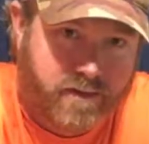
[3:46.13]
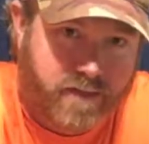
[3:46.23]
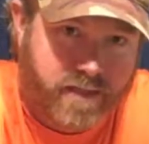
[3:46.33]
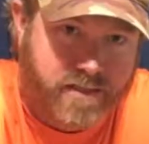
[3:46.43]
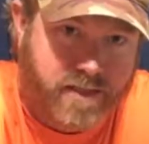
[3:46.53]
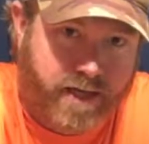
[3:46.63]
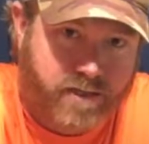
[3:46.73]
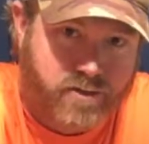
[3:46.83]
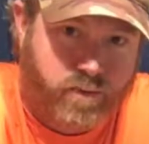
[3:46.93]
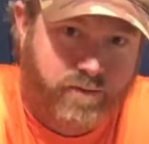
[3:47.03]
Nice
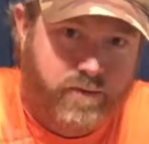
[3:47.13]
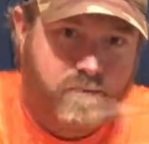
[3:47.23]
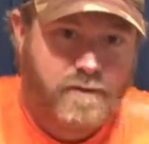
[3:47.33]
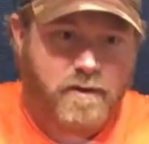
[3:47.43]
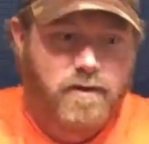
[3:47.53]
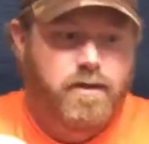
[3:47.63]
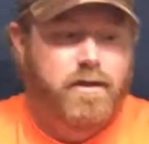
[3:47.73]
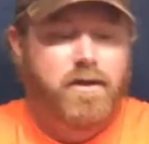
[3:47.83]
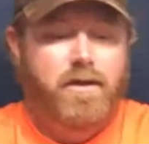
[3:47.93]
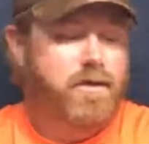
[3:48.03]
tight swivel,
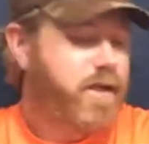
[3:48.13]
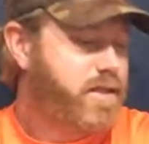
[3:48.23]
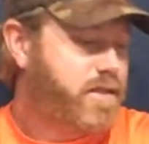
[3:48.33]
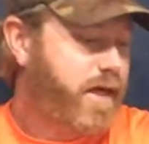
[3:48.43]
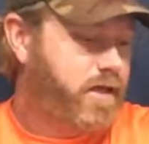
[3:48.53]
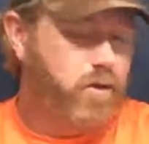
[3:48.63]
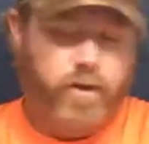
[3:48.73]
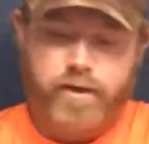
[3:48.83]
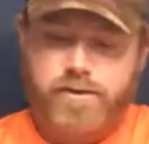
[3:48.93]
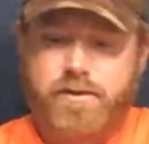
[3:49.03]
nice tight
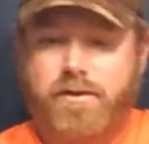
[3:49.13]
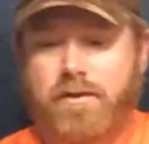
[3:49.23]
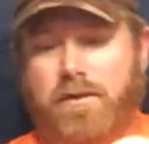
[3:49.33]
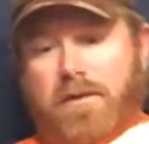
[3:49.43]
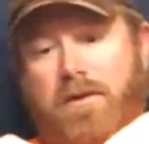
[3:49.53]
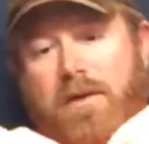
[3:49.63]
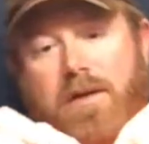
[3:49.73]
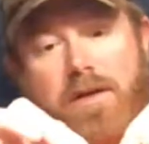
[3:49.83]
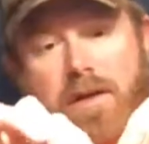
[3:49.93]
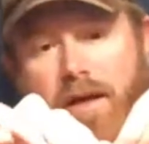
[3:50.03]
coils,
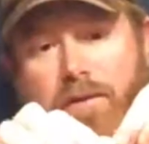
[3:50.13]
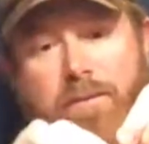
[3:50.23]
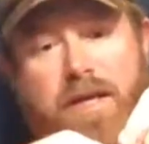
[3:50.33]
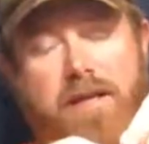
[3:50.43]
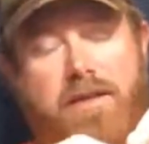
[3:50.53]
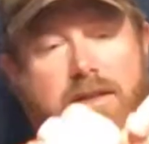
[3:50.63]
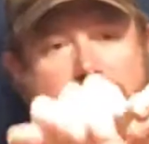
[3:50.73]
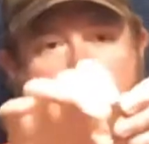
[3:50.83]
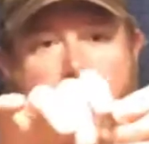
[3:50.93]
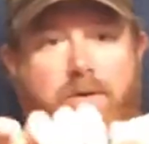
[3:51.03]
and repeat the
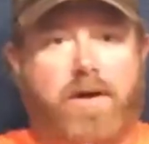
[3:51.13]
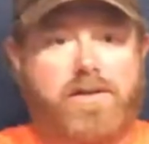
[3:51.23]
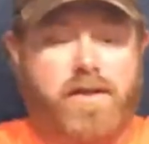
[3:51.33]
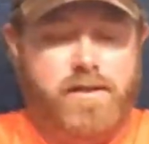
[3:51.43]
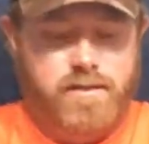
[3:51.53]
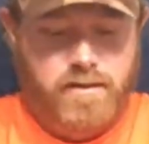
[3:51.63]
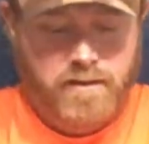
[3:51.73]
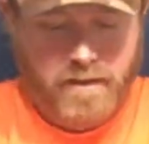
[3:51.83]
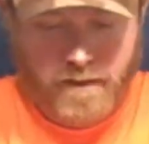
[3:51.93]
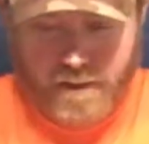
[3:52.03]
same process
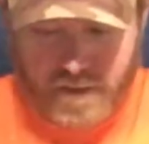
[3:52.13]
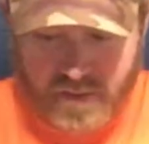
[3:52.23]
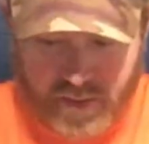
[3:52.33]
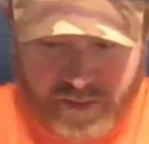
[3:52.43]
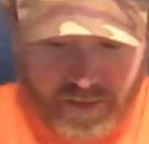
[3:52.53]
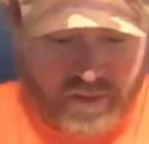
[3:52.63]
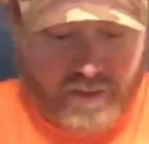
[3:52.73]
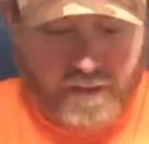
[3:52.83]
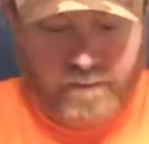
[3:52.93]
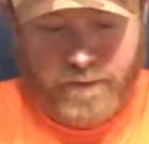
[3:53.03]
on the other
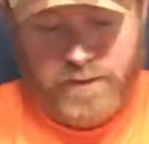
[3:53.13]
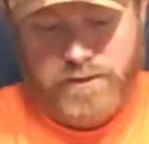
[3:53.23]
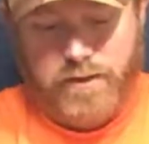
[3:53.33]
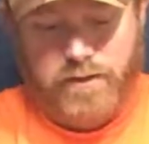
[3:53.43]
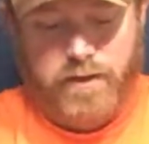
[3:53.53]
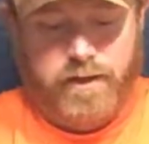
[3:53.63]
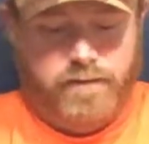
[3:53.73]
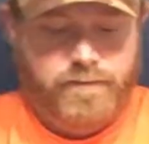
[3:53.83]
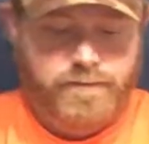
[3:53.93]
end with the circle hook.